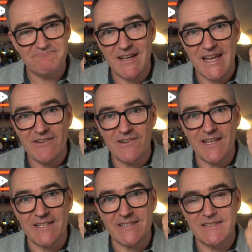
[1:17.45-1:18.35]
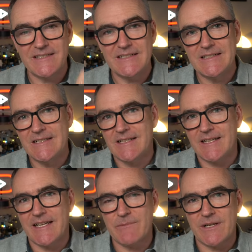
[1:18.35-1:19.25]
here it is.
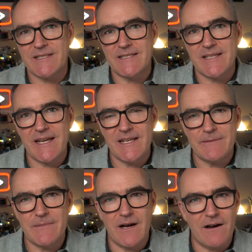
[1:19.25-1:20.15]
It's my titanium